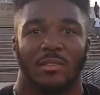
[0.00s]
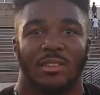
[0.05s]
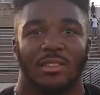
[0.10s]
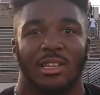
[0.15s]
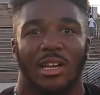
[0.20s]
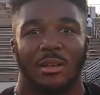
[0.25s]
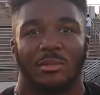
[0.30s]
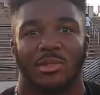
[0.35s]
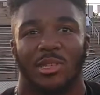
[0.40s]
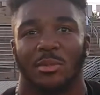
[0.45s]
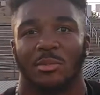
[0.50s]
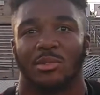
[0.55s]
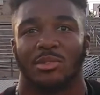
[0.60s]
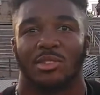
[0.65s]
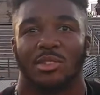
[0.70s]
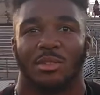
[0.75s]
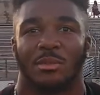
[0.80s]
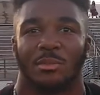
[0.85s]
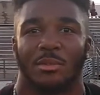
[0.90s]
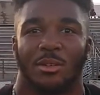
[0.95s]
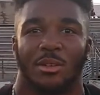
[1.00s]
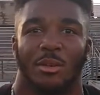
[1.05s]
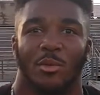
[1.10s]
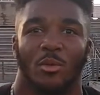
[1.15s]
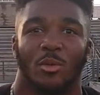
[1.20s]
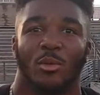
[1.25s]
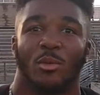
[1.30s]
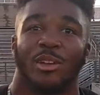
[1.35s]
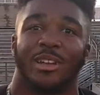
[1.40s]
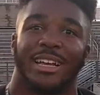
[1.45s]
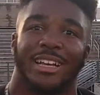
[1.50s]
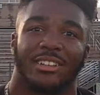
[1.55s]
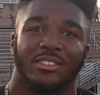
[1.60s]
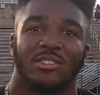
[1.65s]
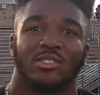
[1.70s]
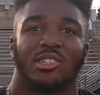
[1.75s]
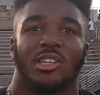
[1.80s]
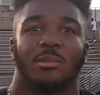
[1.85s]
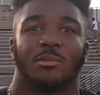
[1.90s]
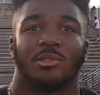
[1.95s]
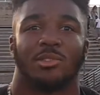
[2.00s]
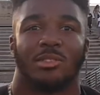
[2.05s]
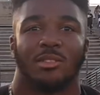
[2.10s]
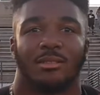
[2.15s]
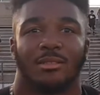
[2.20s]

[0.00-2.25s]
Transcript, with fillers: a top championship, or uh, a national championship.